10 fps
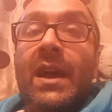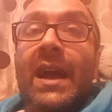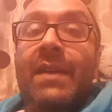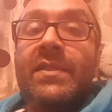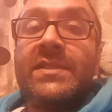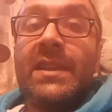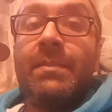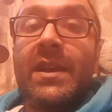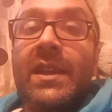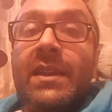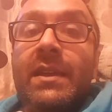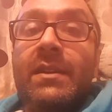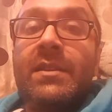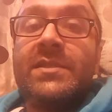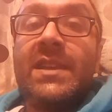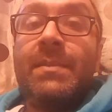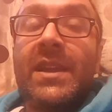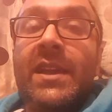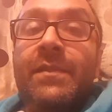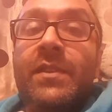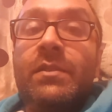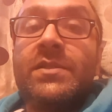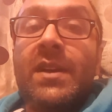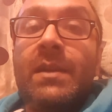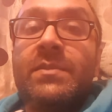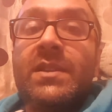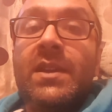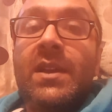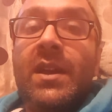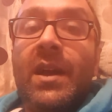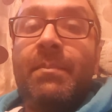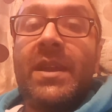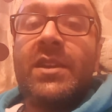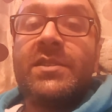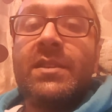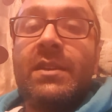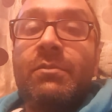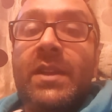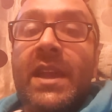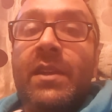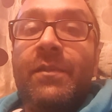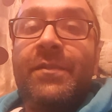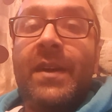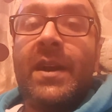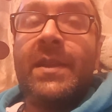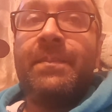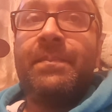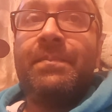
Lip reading: I haven't seen my kid. Seen my kid a few times, and because we're getting on fine,